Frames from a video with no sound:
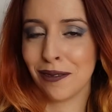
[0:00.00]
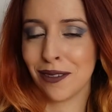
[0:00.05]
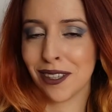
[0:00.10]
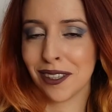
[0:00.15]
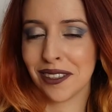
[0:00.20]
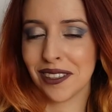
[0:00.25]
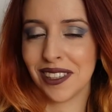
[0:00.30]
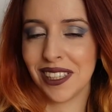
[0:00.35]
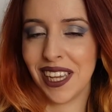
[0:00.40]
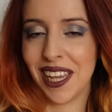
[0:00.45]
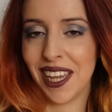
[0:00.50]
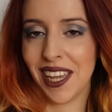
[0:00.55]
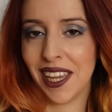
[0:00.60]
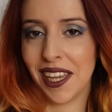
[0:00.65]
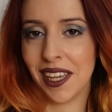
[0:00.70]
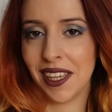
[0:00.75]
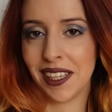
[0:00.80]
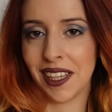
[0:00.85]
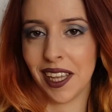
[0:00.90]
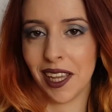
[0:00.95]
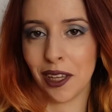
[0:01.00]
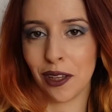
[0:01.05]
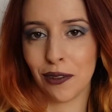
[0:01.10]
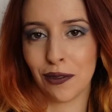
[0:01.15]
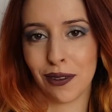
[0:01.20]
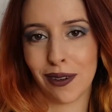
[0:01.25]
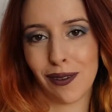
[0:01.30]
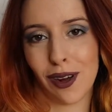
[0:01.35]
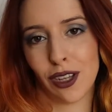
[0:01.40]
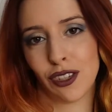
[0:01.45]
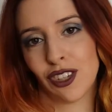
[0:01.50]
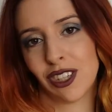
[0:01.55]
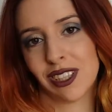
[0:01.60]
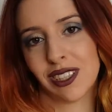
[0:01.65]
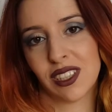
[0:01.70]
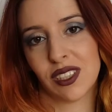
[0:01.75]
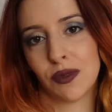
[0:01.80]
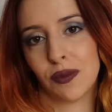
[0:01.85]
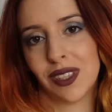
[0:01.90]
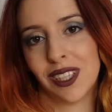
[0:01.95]
for today. Thank you for
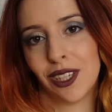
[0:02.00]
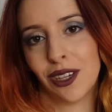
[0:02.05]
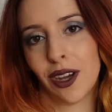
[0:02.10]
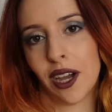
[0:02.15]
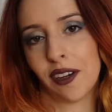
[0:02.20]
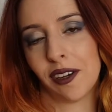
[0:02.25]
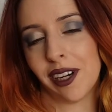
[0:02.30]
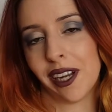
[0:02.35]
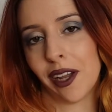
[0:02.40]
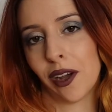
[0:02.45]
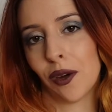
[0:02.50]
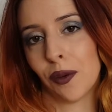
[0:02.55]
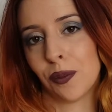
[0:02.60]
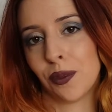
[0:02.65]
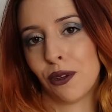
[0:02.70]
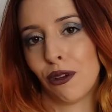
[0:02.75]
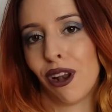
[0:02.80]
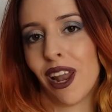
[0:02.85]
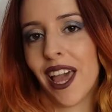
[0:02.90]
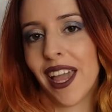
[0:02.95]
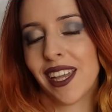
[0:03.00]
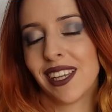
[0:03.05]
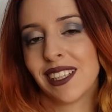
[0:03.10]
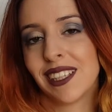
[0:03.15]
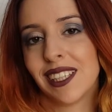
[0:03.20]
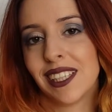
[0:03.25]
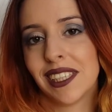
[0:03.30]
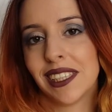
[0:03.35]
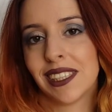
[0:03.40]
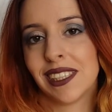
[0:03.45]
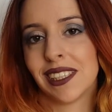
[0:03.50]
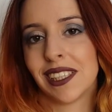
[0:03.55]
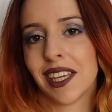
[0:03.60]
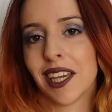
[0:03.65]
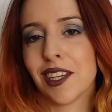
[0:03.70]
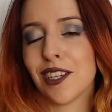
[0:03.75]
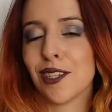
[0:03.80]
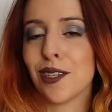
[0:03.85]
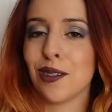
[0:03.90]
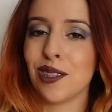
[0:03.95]
watching this video. I really hope you liked it. In
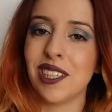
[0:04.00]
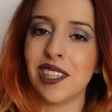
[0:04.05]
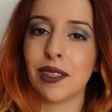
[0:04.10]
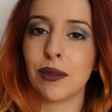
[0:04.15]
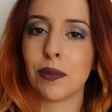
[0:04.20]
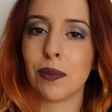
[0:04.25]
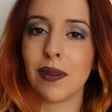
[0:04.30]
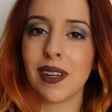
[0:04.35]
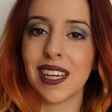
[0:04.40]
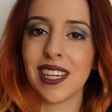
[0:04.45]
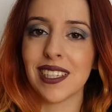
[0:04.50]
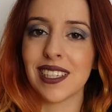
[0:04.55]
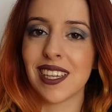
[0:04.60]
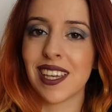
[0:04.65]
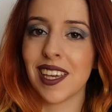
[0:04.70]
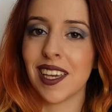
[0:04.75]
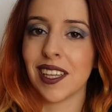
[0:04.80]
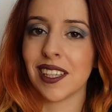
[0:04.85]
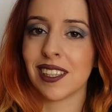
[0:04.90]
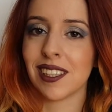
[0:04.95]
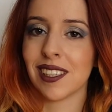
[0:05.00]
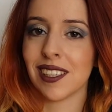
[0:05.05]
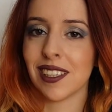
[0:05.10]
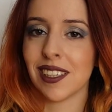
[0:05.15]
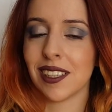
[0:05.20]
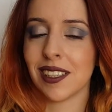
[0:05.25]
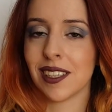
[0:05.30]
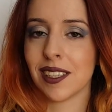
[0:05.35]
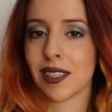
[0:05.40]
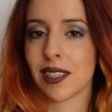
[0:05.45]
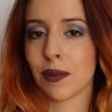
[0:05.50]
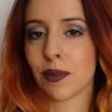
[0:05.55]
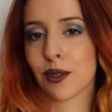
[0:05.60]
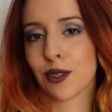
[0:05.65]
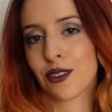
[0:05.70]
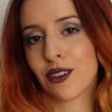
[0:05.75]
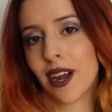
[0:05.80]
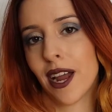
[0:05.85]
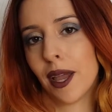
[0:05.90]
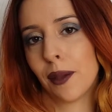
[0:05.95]
case you did, please hit the
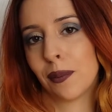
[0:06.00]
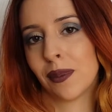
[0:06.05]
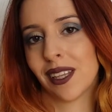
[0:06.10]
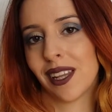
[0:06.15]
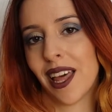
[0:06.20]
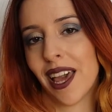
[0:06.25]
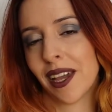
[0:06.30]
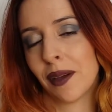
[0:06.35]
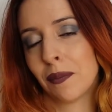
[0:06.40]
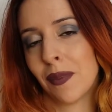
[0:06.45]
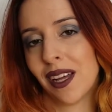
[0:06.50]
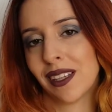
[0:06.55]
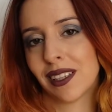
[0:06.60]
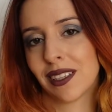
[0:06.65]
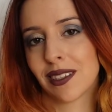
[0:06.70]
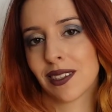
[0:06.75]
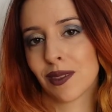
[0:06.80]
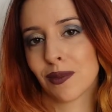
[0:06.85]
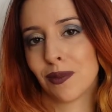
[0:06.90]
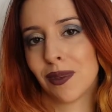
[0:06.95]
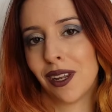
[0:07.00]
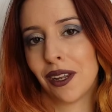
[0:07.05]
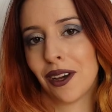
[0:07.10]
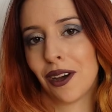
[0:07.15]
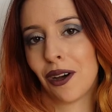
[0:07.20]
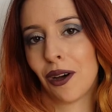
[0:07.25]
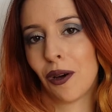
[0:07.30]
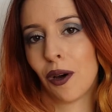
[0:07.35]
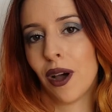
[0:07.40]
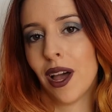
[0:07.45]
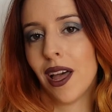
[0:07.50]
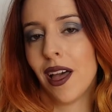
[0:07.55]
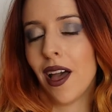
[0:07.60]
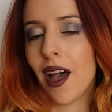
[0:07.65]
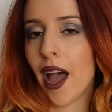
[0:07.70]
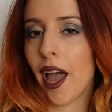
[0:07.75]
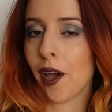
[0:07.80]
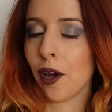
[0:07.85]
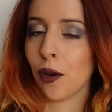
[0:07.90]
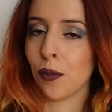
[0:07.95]
subscribe and like buttons below.
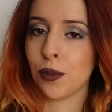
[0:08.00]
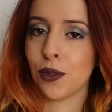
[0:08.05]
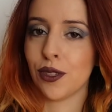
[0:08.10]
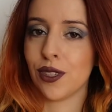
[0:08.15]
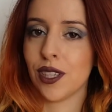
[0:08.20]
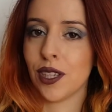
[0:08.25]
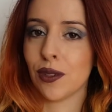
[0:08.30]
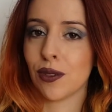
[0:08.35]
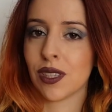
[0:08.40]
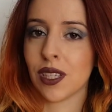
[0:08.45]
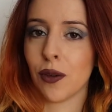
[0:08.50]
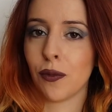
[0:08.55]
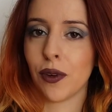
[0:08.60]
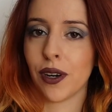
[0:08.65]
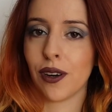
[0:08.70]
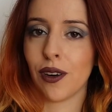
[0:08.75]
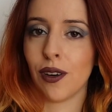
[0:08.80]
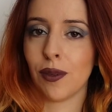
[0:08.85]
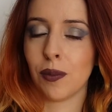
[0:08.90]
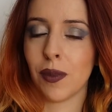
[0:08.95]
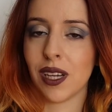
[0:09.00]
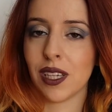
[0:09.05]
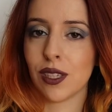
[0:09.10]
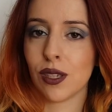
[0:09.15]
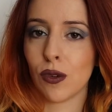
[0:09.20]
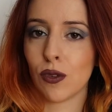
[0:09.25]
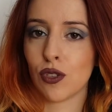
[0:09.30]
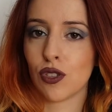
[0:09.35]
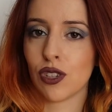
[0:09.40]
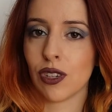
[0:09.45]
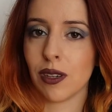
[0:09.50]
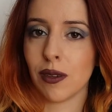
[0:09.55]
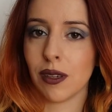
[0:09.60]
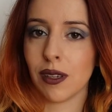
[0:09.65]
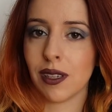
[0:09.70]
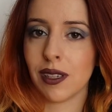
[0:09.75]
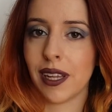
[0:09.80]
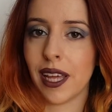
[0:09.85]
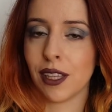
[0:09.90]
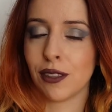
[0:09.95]
I hope to see you somewhere on my
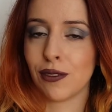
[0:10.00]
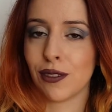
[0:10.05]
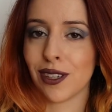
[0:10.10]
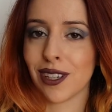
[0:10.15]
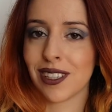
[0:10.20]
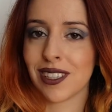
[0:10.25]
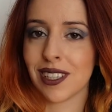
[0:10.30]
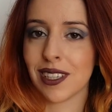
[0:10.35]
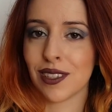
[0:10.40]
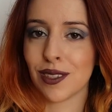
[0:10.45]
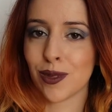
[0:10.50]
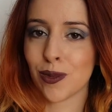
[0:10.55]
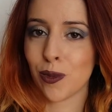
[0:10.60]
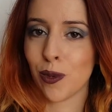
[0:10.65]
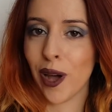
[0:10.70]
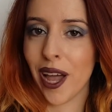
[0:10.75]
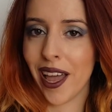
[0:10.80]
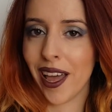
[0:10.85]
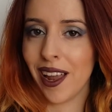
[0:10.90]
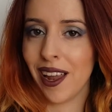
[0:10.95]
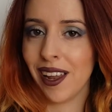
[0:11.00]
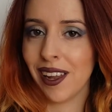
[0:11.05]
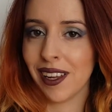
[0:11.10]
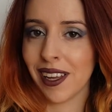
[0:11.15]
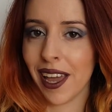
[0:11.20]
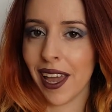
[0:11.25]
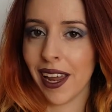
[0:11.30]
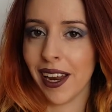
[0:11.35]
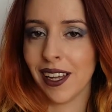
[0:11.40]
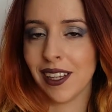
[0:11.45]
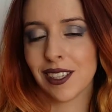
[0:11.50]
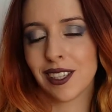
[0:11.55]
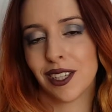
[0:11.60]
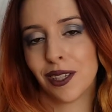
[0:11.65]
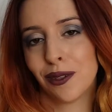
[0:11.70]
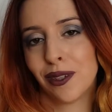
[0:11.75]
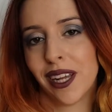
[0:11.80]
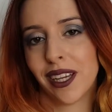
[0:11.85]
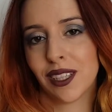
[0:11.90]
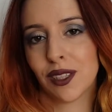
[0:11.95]
social networks as well, and I'll
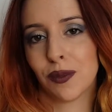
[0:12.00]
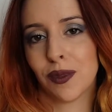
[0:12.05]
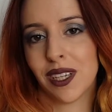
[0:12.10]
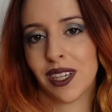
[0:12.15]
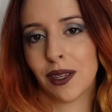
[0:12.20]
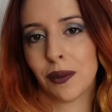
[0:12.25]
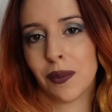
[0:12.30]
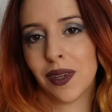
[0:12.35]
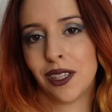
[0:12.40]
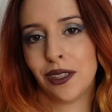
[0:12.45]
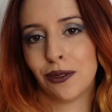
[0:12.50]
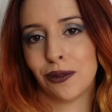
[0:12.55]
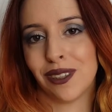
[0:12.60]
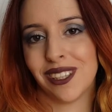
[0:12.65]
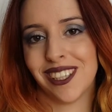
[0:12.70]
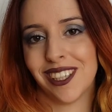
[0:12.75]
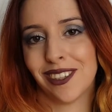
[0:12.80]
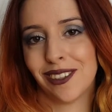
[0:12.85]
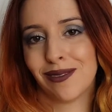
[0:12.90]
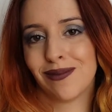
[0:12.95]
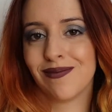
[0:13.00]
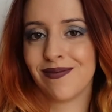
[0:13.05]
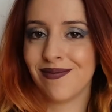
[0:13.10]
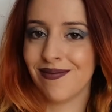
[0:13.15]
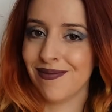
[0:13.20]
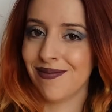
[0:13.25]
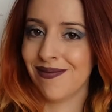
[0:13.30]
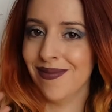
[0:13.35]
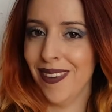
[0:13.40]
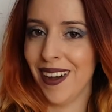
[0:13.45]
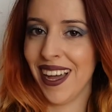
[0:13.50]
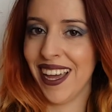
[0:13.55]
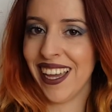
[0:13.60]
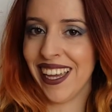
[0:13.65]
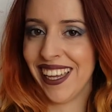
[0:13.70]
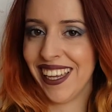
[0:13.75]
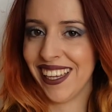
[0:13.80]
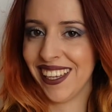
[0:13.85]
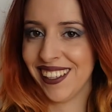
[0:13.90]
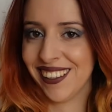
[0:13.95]
see you next week in my new video.
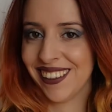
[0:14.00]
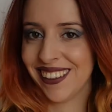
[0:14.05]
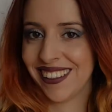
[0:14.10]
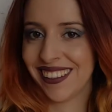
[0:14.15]
Bye!